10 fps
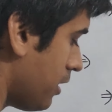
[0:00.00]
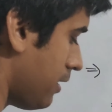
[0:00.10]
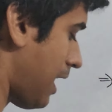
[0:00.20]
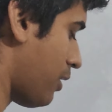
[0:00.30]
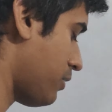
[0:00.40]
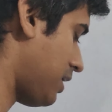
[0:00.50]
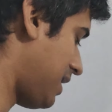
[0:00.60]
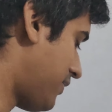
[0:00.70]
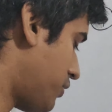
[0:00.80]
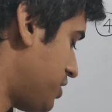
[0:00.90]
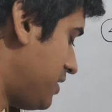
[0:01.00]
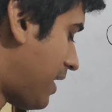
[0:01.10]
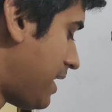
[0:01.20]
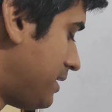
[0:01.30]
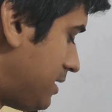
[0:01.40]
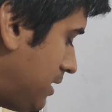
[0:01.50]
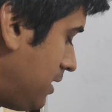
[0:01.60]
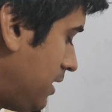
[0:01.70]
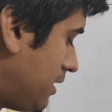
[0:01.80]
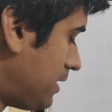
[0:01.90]
Now if we divide
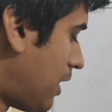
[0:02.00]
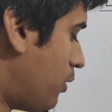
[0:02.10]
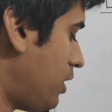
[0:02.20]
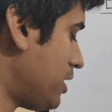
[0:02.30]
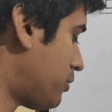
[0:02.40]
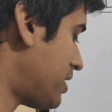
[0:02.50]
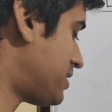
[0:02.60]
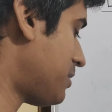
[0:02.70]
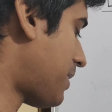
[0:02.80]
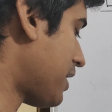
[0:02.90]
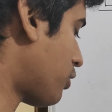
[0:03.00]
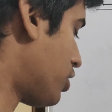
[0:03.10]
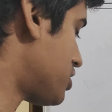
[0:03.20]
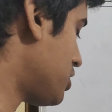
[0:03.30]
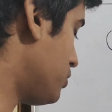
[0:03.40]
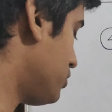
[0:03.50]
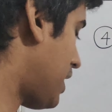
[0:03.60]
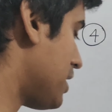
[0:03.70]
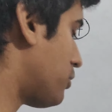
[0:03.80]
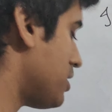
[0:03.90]
the whole equation by cos u,
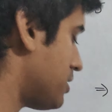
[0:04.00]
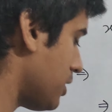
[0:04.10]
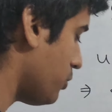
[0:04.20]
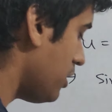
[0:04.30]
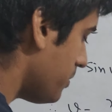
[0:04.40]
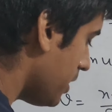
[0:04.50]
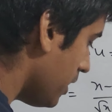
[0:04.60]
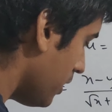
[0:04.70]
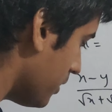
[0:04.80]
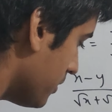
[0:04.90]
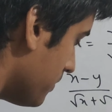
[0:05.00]
the equation will be